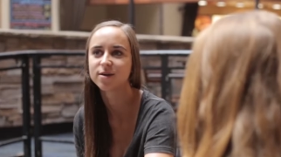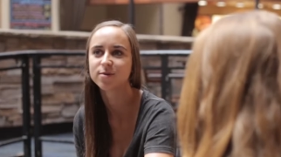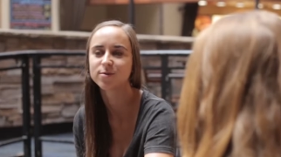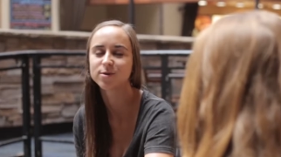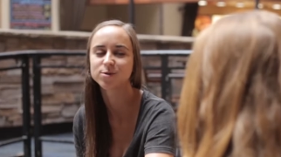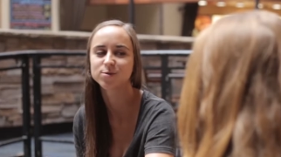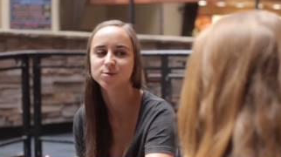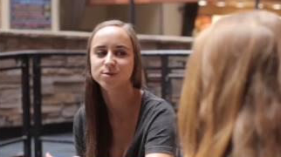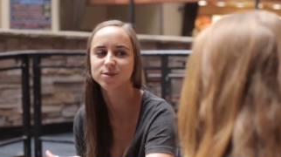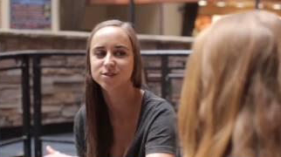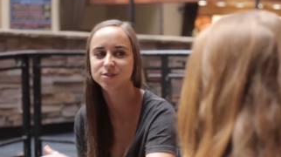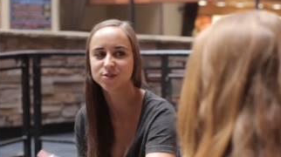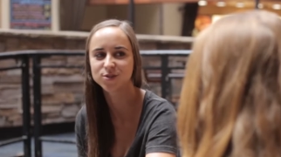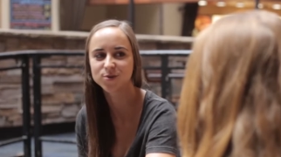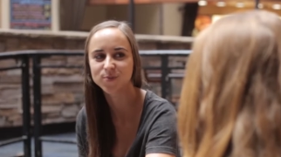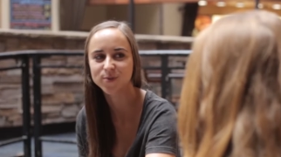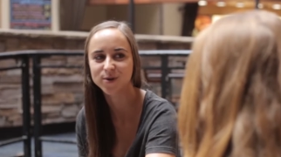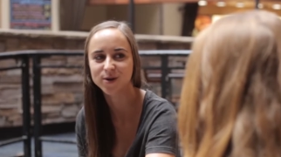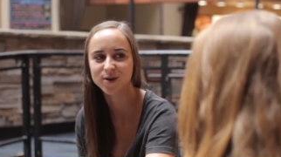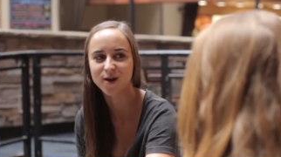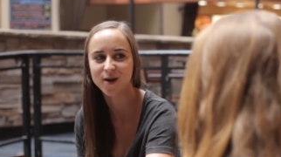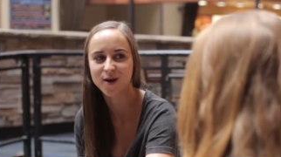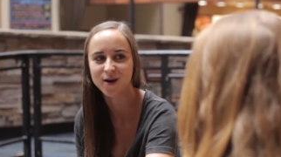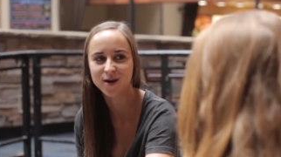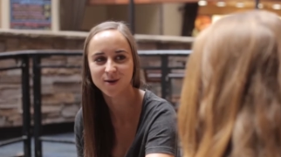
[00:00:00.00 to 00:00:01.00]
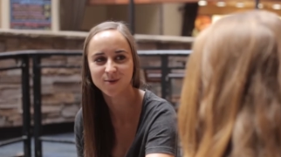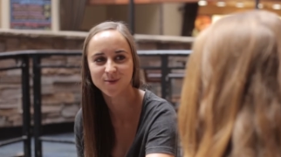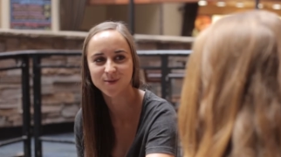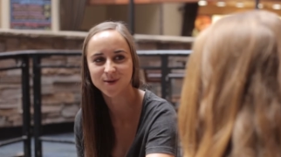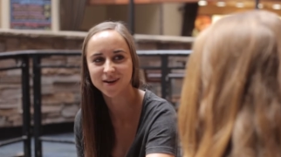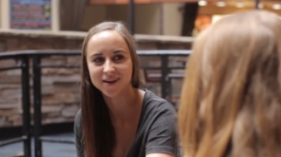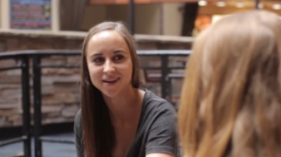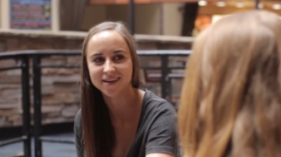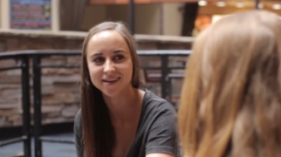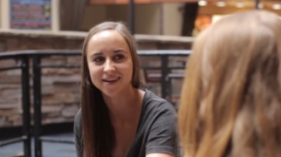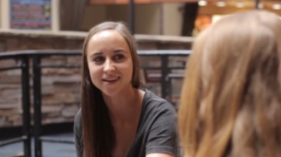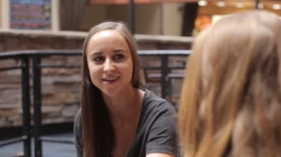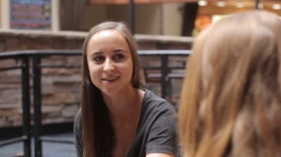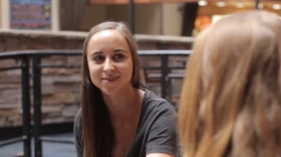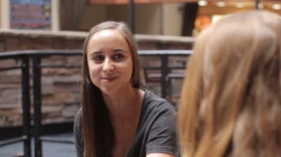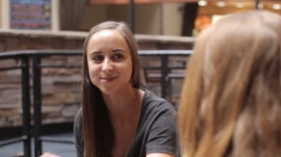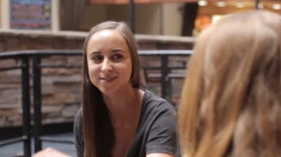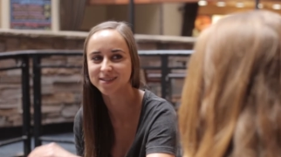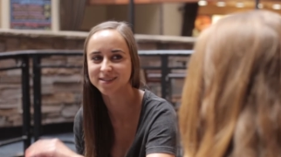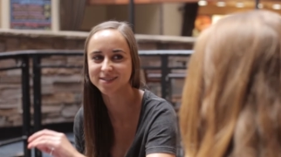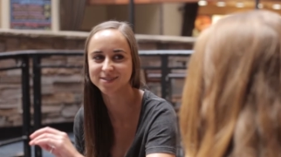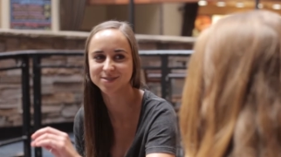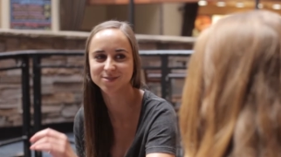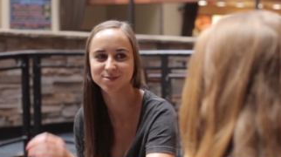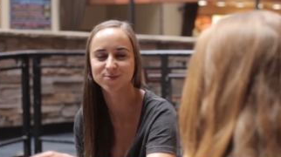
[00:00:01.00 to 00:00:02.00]
which was super awkward, and it was
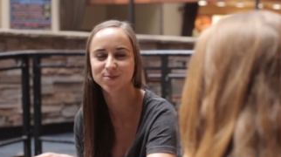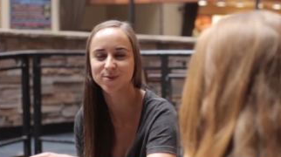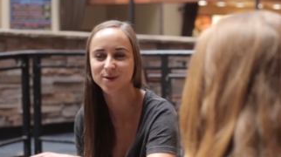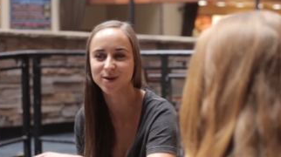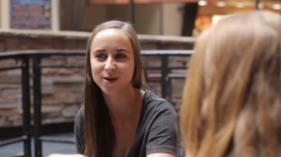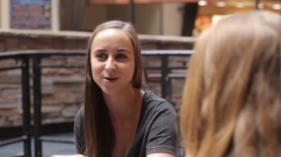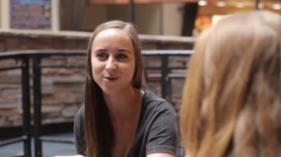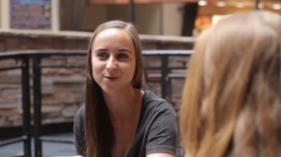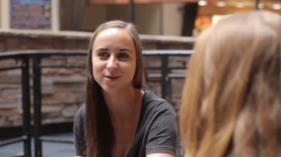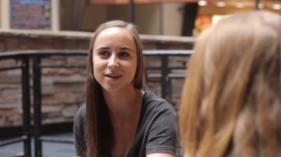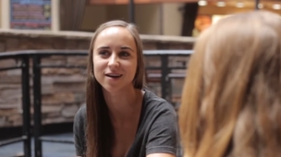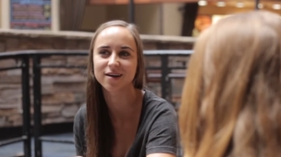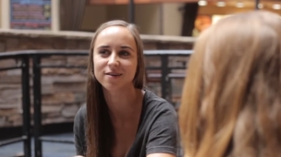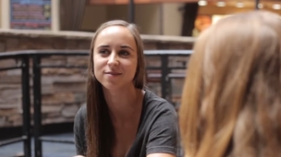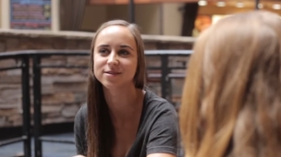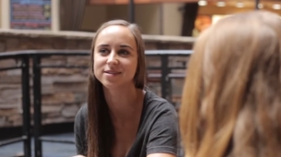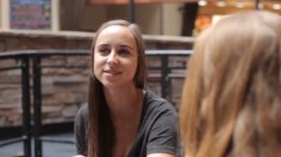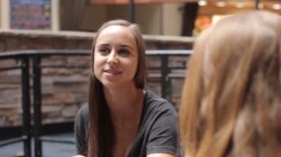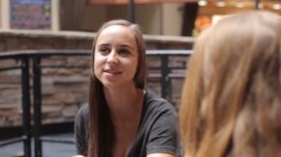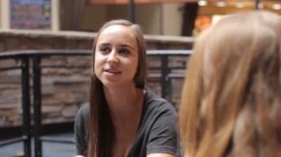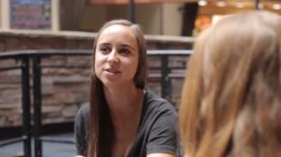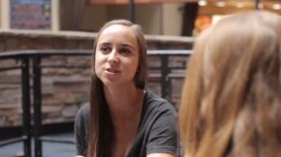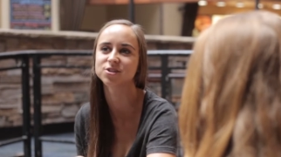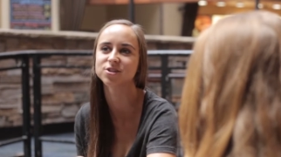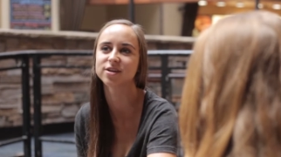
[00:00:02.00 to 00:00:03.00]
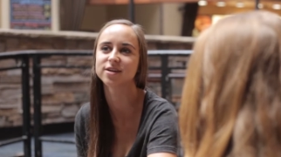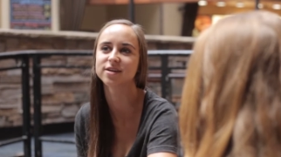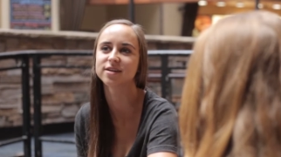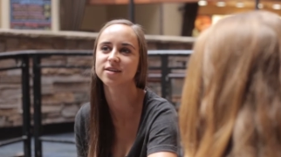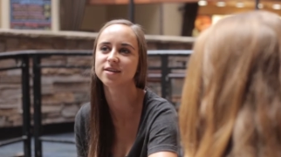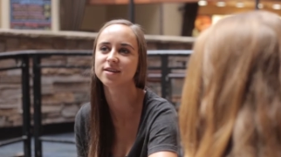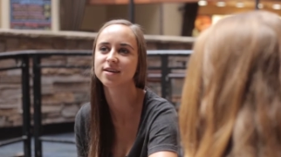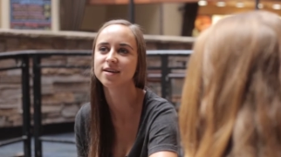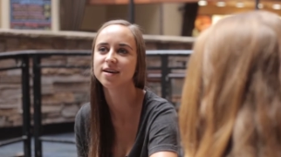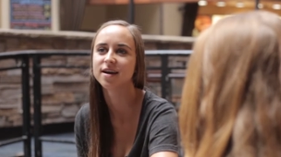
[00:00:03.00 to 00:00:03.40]
like a super awkward conversation.